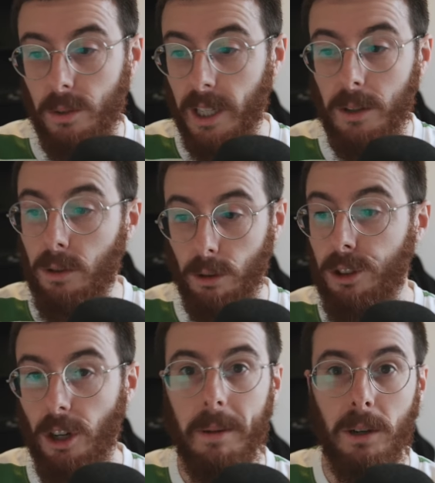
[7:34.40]
Did
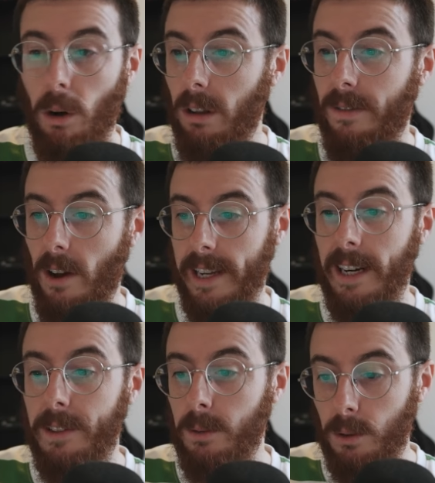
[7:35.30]
good job in qualifying and
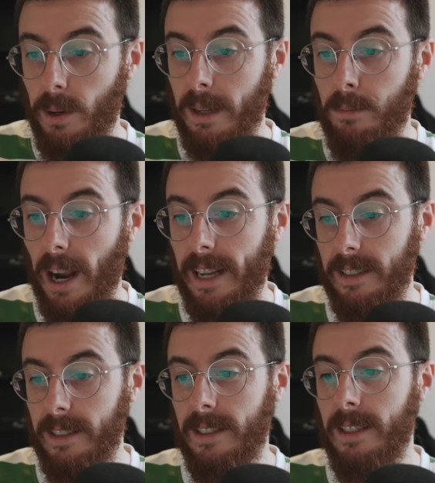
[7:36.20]
everything. Was quick in
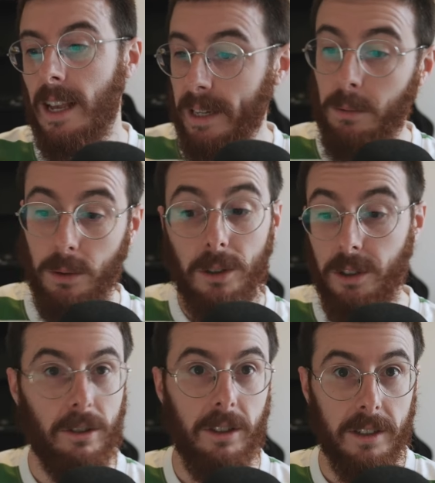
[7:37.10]
practice. Binder was
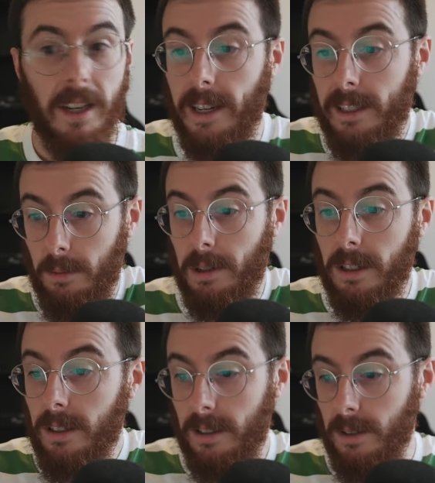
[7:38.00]
also good on Saturday, to be
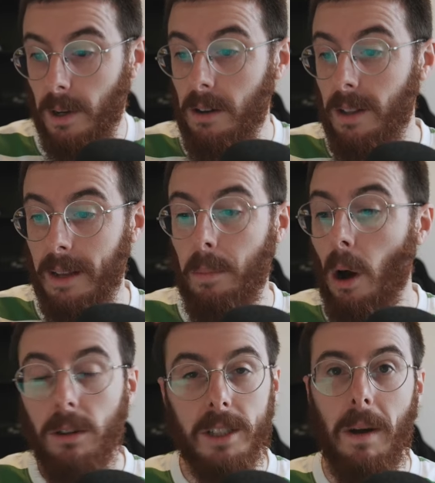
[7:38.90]
honest, as well. And
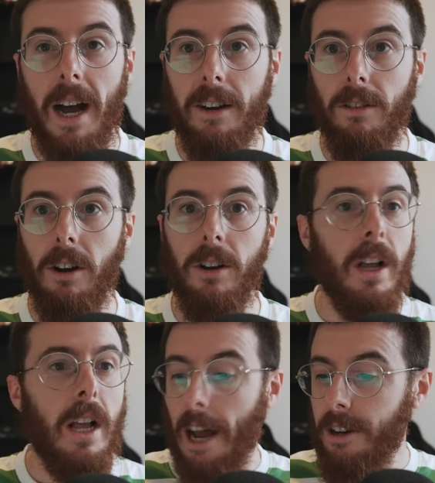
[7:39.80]
Pol Espargaro,
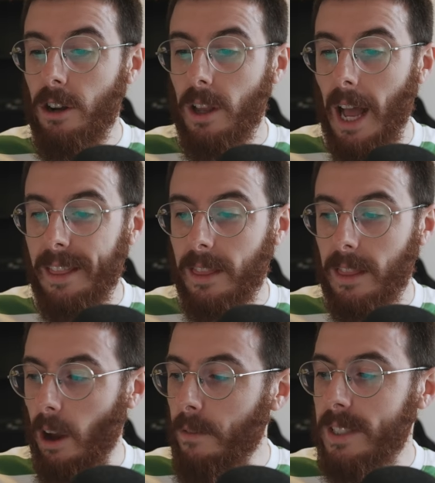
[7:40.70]
I don't know.
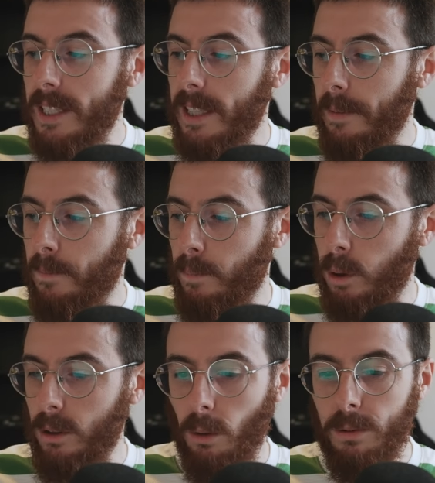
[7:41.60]
Obviously, they
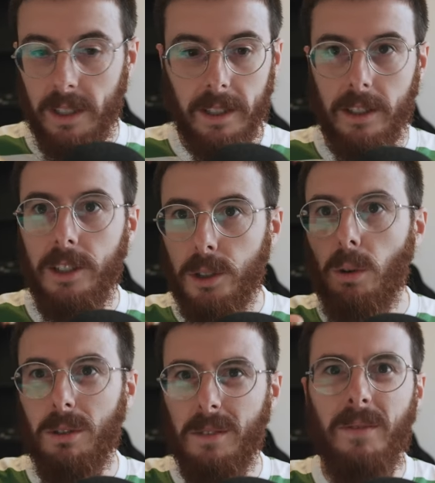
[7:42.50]
put all the... You
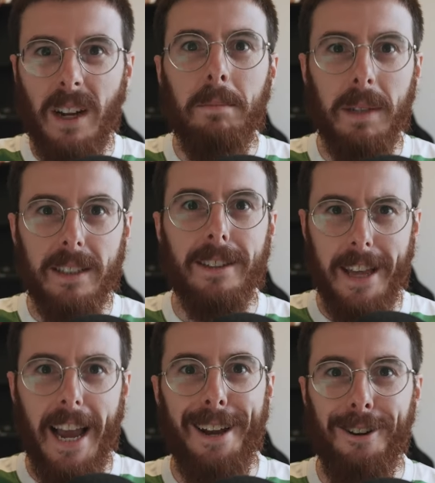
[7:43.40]
saw all the fun bits that
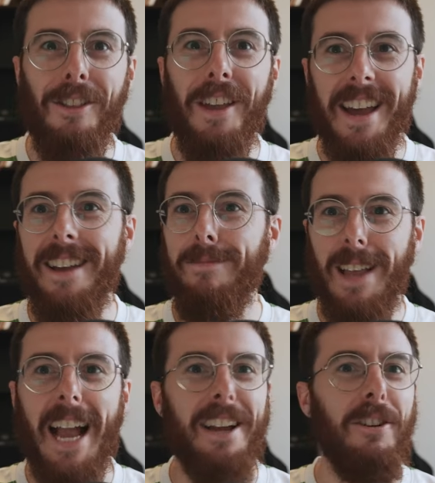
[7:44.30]
they had on there
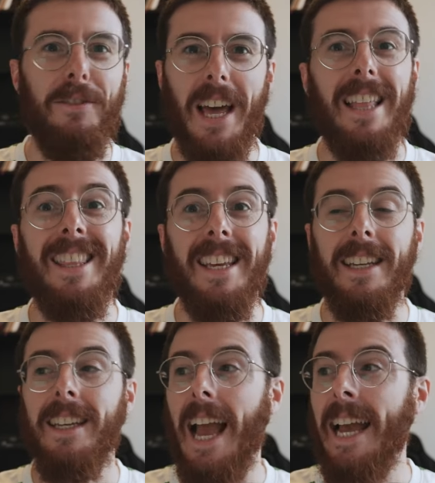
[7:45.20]
hanging off that
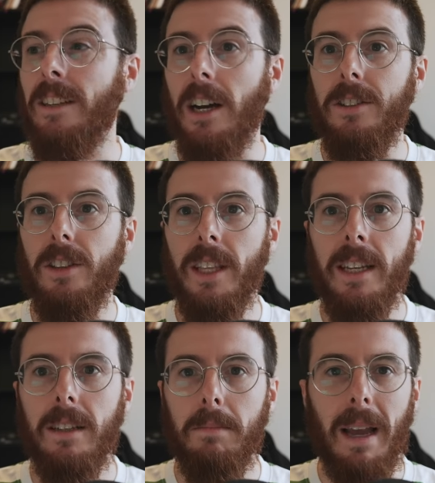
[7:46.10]
thing. And I
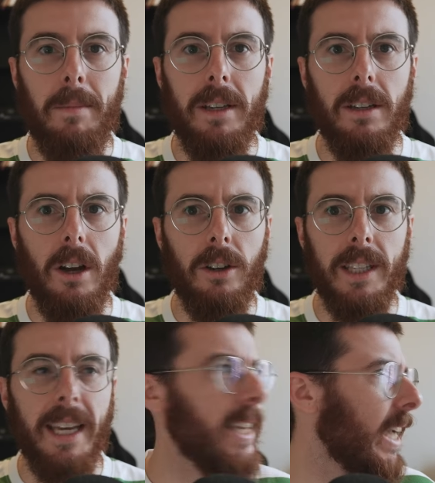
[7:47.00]
think maybe
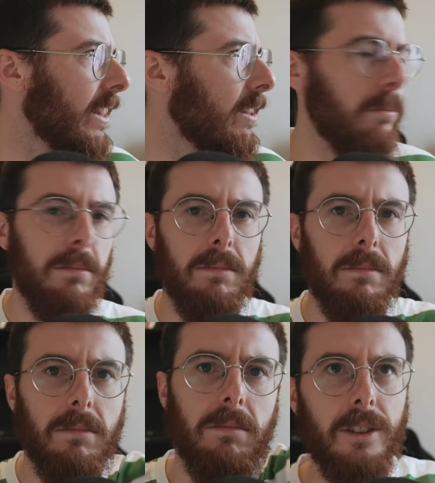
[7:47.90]
only he had them.
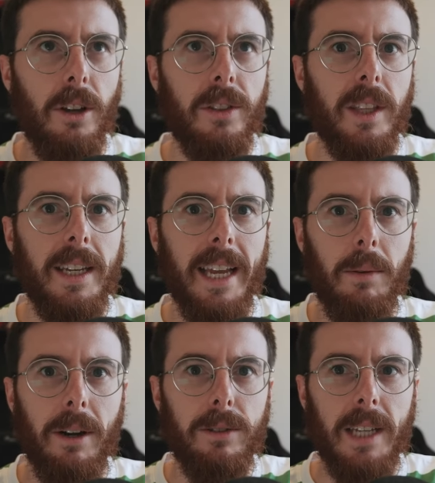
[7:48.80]
I don't think
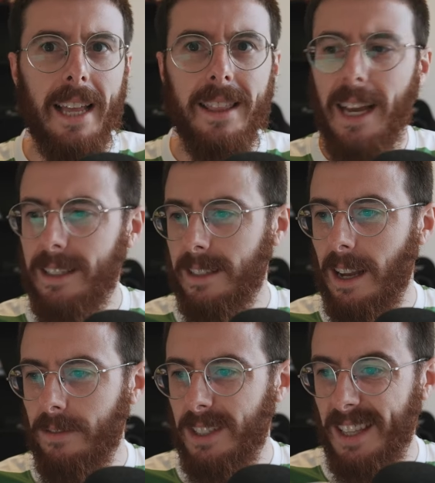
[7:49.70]
anyone else had that
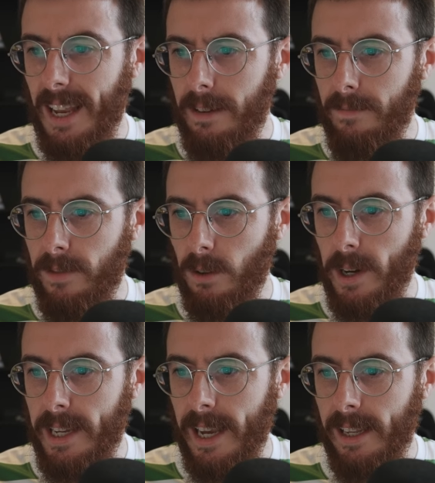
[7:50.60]
stuff, did they, for the
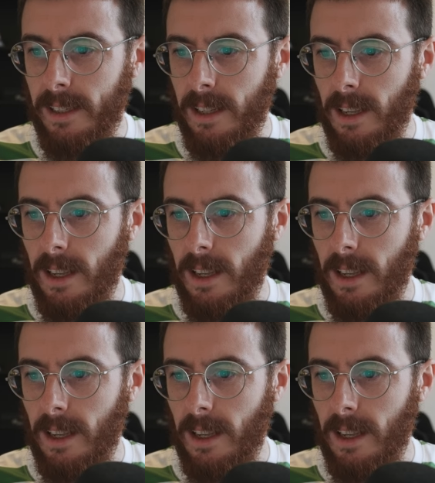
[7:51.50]
weekend?